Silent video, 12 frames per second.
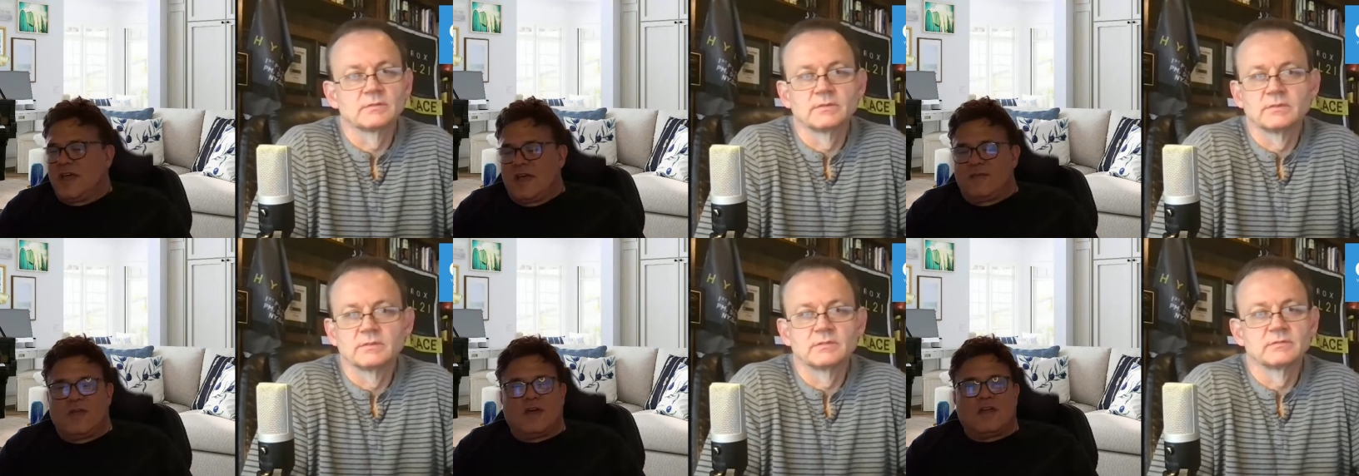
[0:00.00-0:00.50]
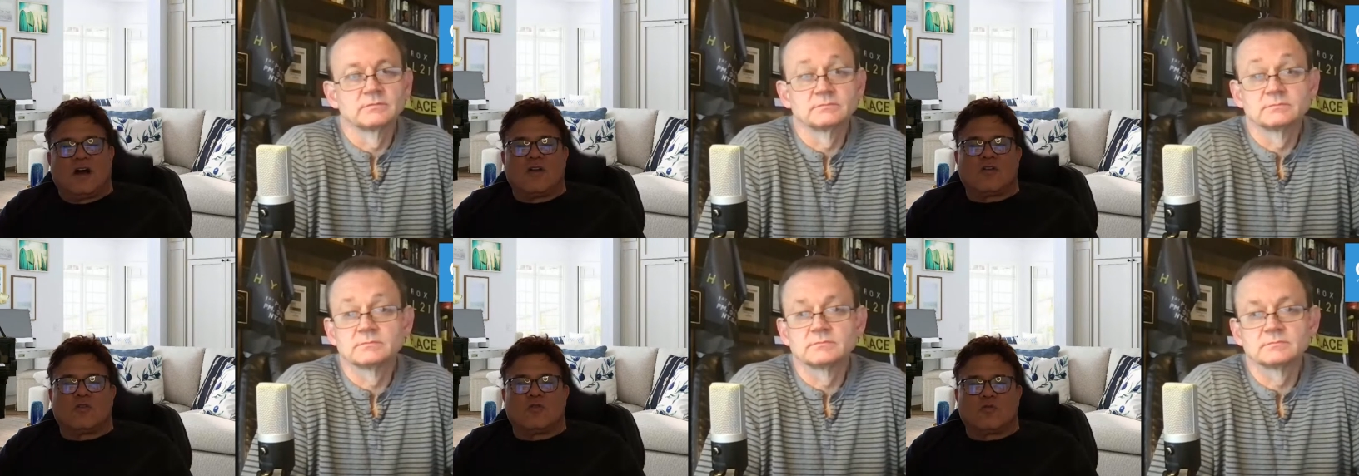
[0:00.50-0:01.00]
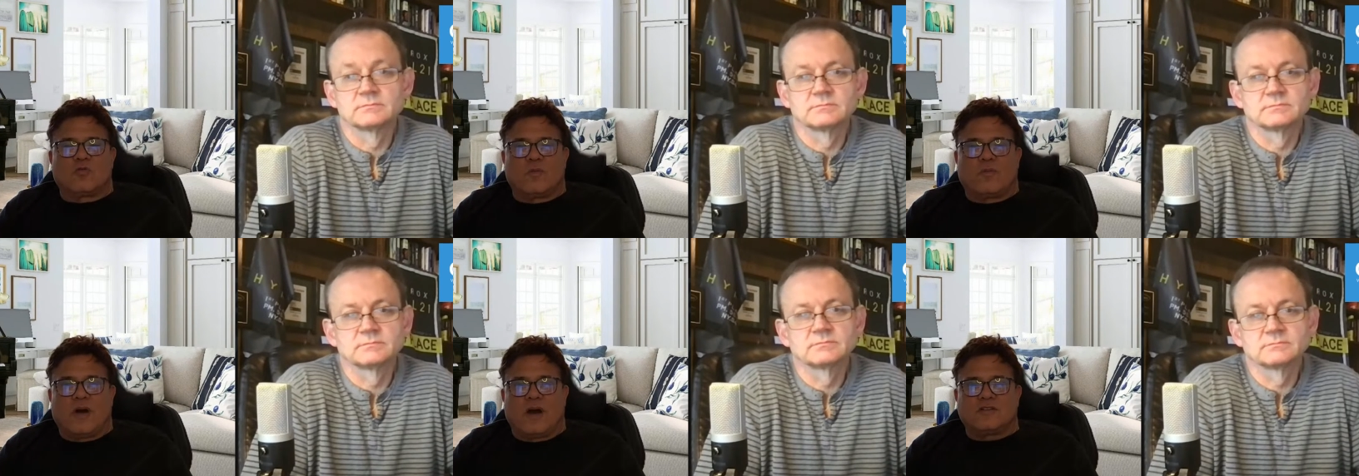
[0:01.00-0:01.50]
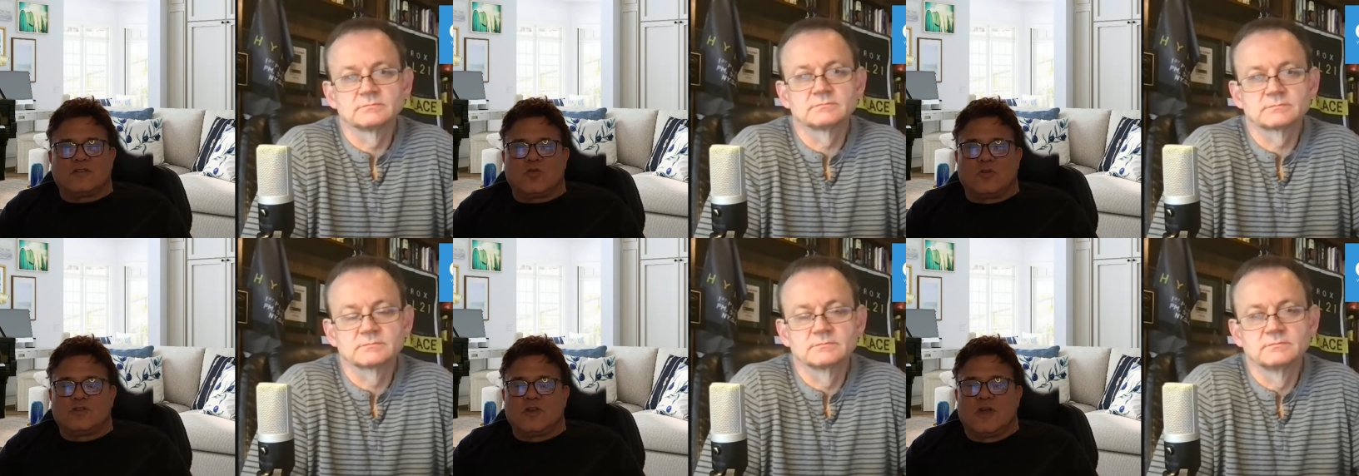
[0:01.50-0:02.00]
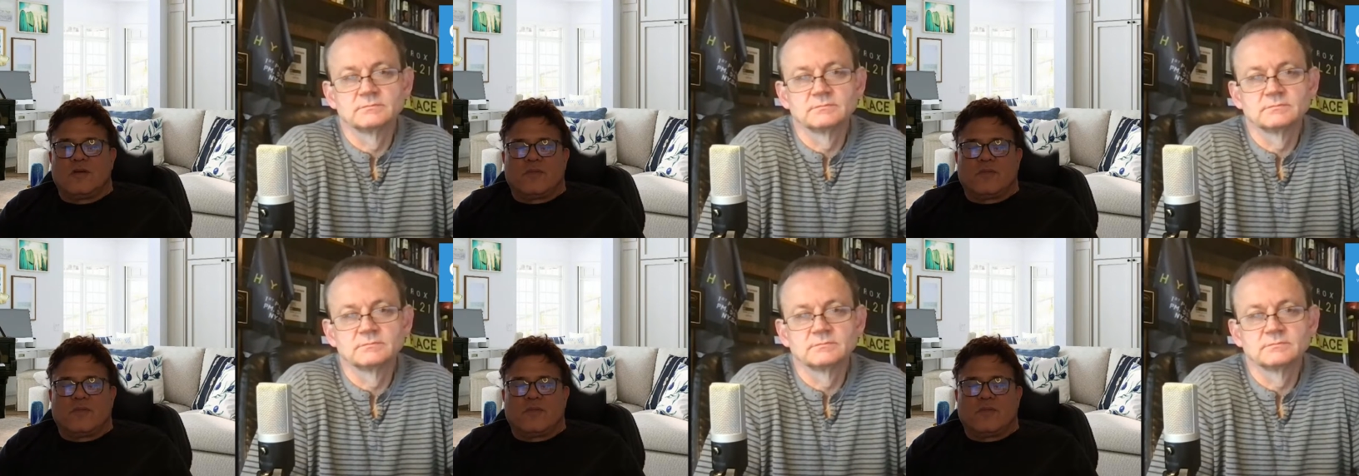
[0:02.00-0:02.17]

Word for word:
Speaker 1: and then other repositories.